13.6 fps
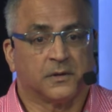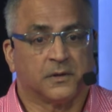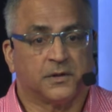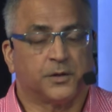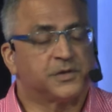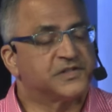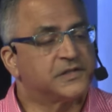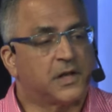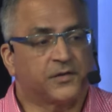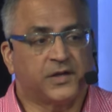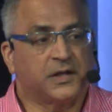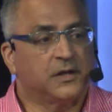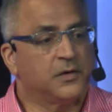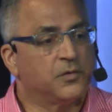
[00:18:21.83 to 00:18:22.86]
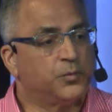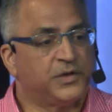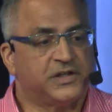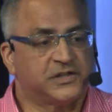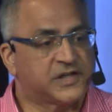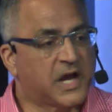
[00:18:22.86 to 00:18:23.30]
There is nothing we
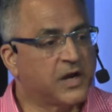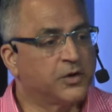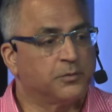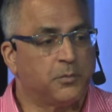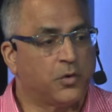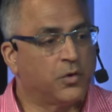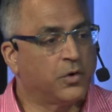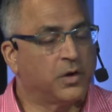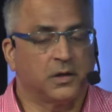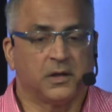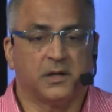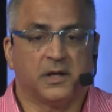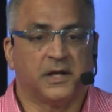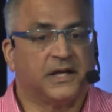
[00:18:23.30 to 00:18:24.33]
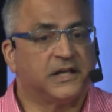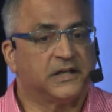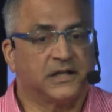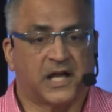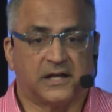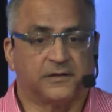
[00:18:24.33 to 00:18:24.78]
desire more in
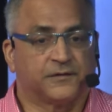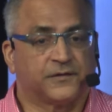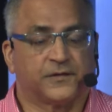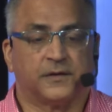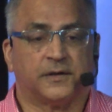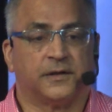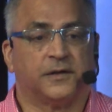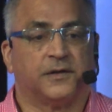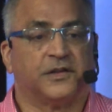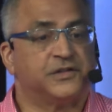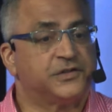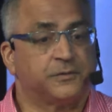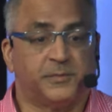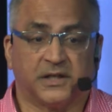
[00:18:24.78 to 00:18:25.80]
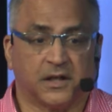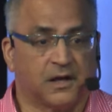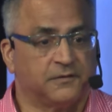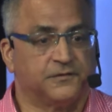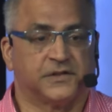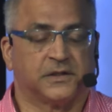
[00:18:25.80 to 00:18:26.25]
life than to be
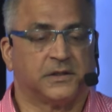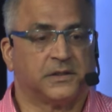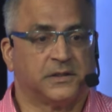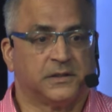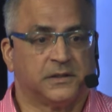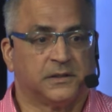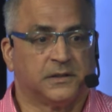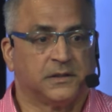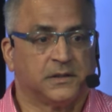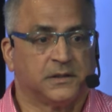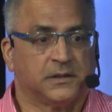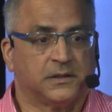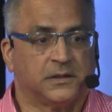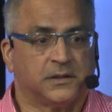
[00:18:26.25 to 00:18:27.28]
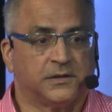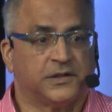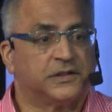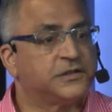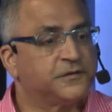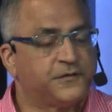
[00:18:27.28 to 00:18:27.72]
loved,
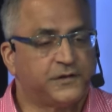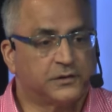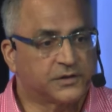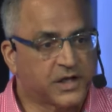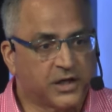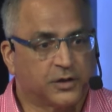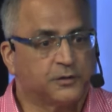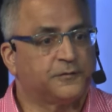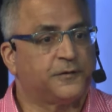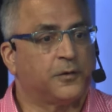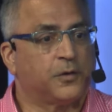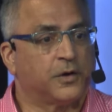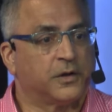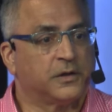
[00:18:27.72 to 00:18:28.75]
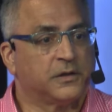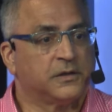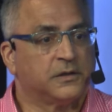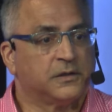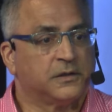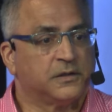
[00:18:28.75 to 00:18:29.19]
than to feel cared for,
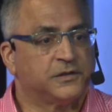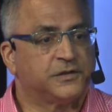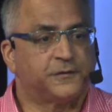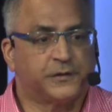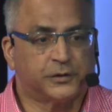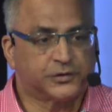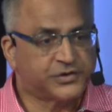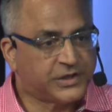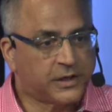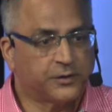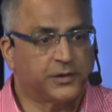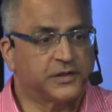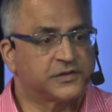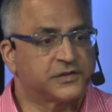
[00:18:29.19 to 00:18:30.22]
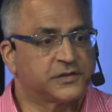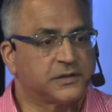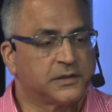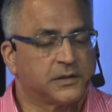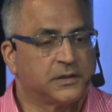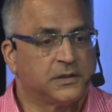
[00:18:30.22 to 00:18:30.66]
to feel cherished,
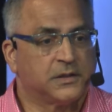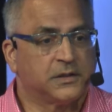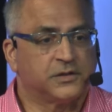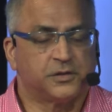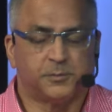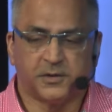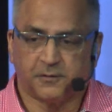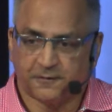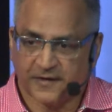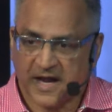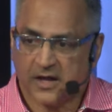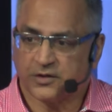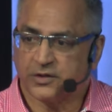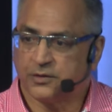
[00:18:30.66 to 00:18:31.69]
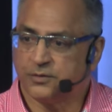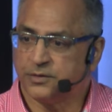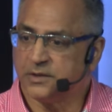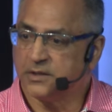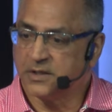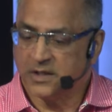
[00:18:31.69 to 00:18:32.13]
to be
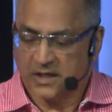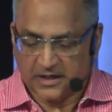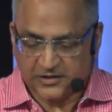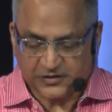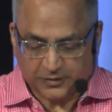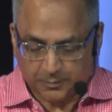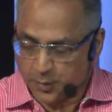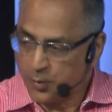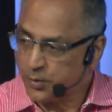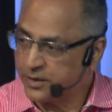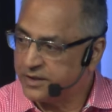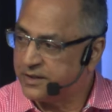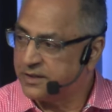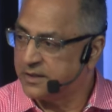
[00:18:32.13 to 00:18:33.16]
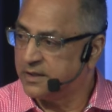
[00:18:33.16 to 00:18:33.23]
valued and supported